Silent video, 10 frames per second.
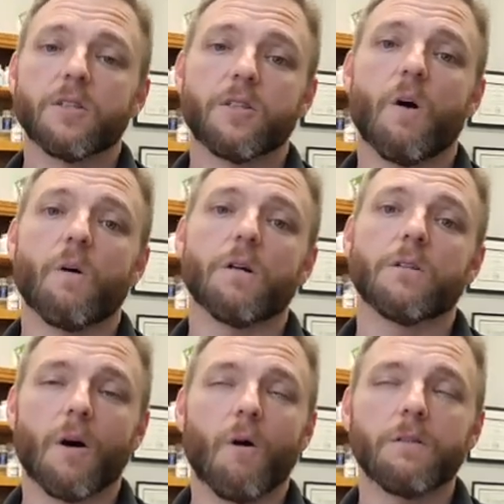
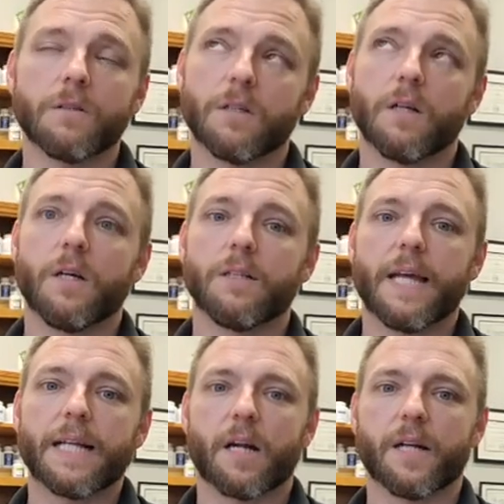Don't
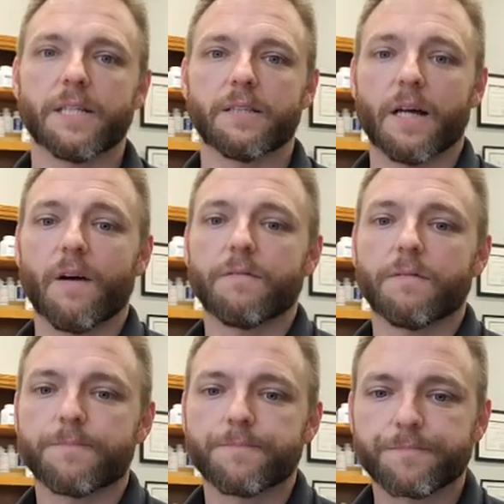take that onto yourself.